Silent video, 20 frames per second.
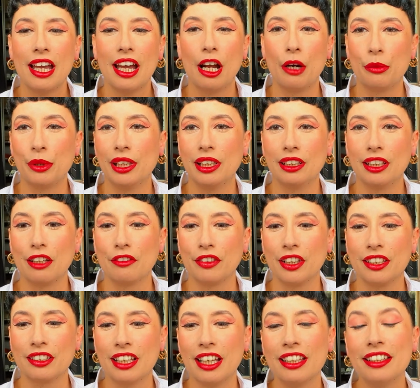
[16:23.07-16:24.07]
I really love
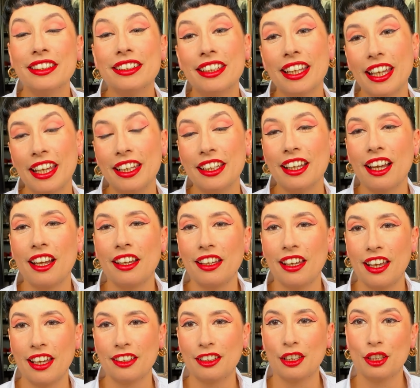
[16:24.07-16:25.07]
it. And then I
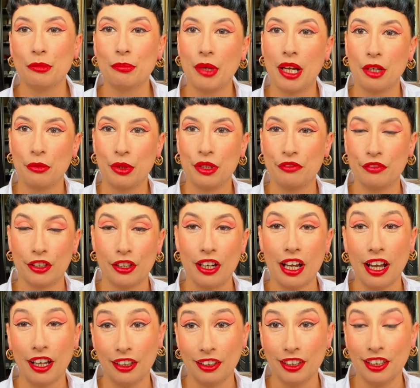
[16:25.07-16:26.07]
added my River
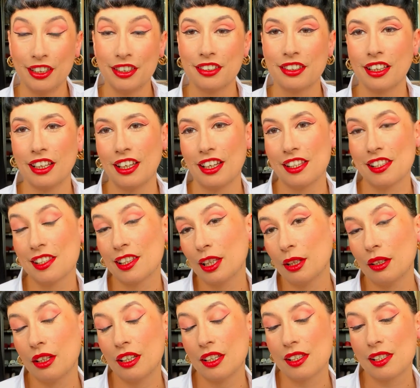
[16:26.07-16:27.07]
Island uh,
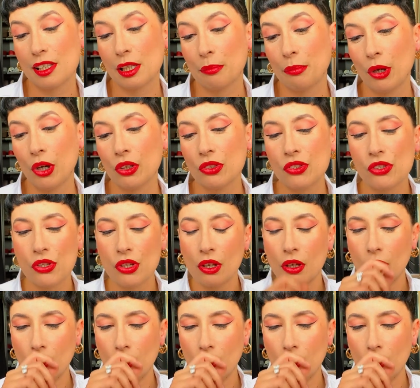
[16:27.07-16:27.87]
sli uh, slip-ons,